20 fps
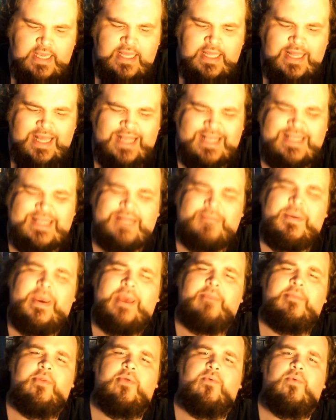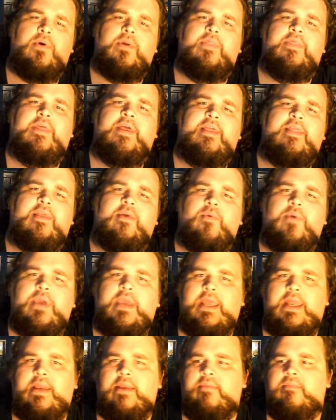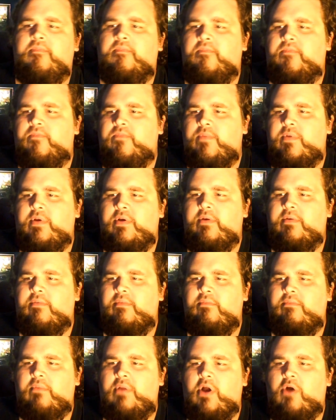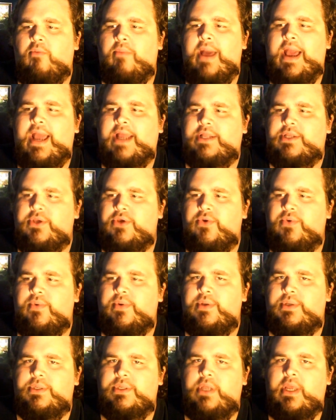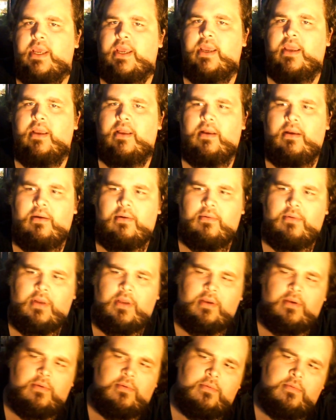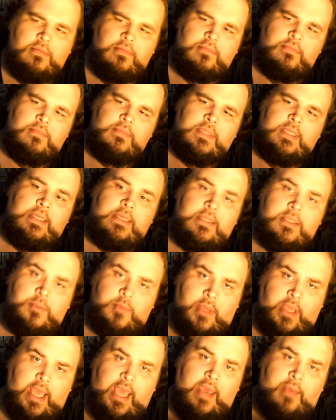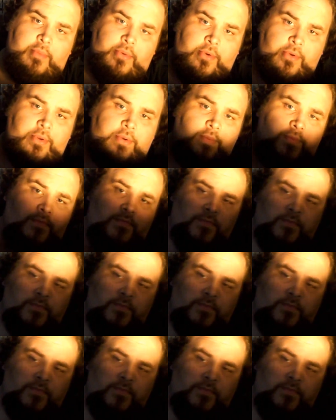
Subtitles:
That's maybe the one thing that we can go back to and say, oh no, my cat pudding.